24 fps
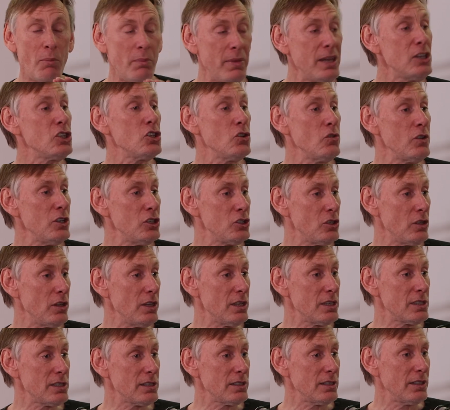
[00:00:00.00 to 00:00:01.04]
are missionaries to
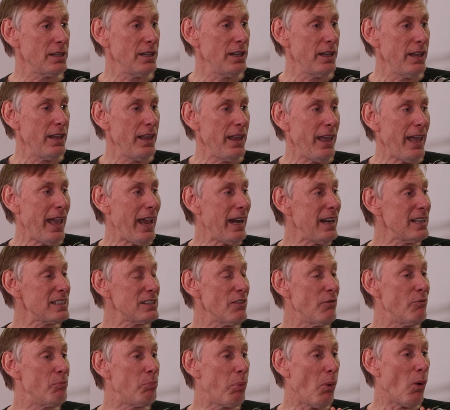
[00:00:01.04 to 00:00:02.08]
this. And
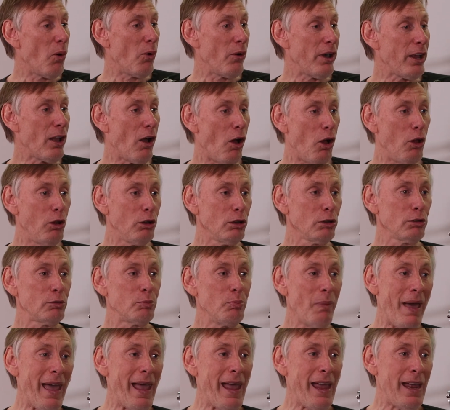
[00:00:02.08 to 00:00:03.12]
it's a boring
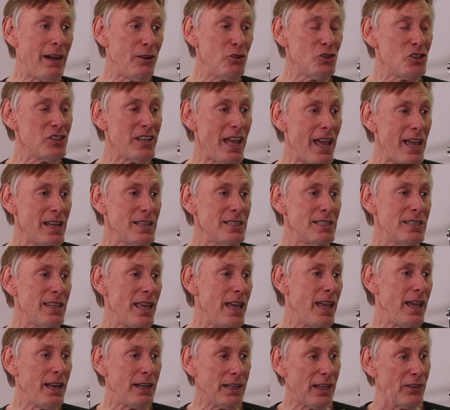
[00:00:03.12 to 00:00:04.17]
old man who stands
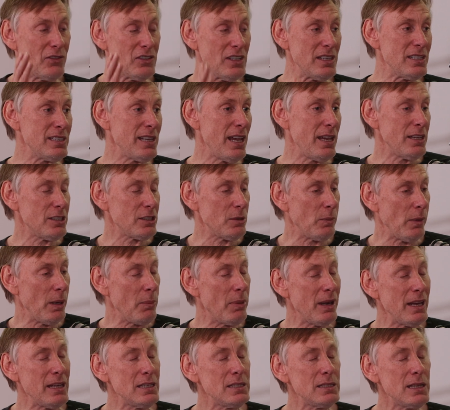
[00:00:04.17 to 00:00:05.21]
there and gives his testimony,
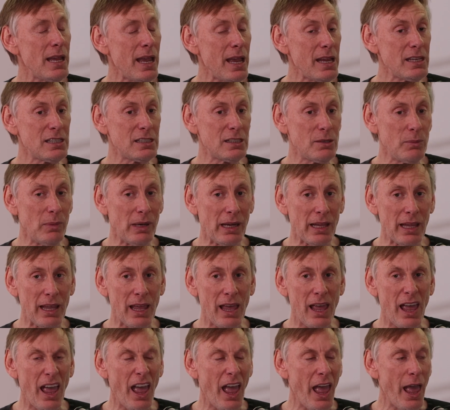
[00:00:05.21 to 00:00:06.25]
but his
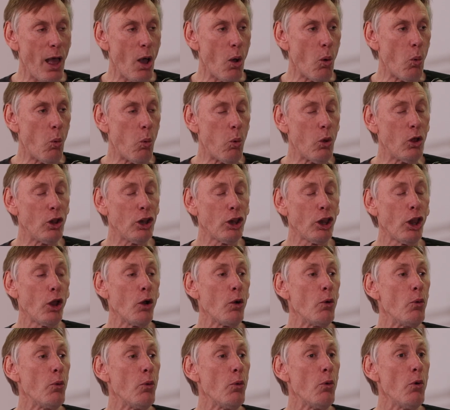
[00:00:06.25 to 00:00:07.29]
testimony will
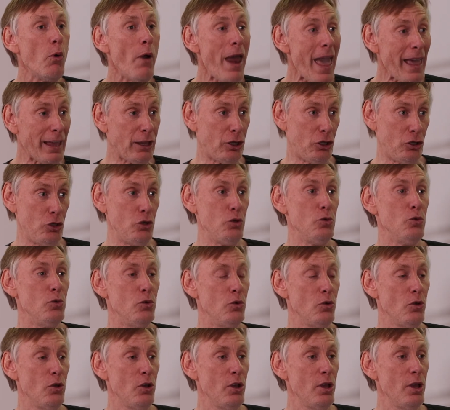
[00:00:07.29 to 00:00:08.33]
wreck you.
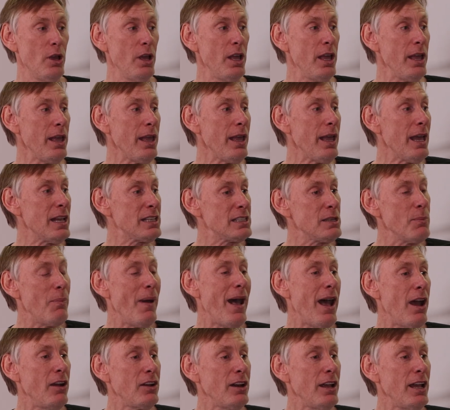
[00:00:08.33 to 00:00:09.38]
It
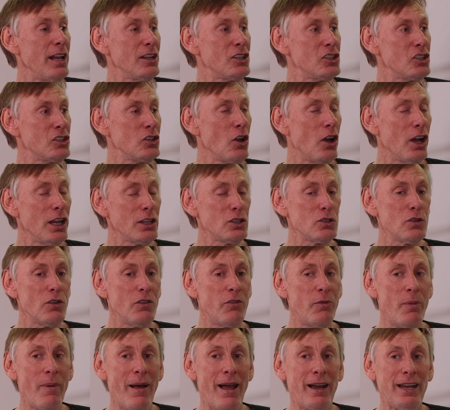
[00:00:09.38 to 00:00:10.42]
starts
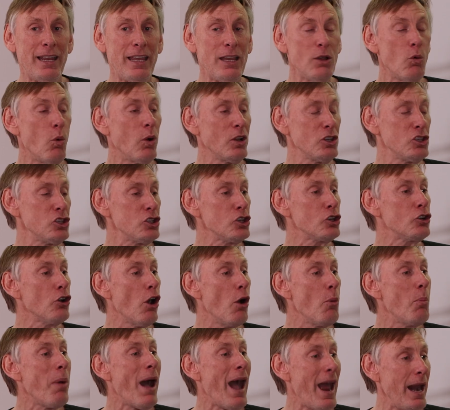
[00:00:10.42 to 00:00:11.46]
off about he wants to
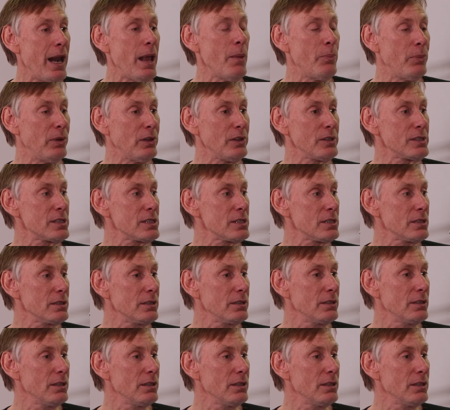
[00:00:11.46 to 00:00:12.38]
grow pineapples.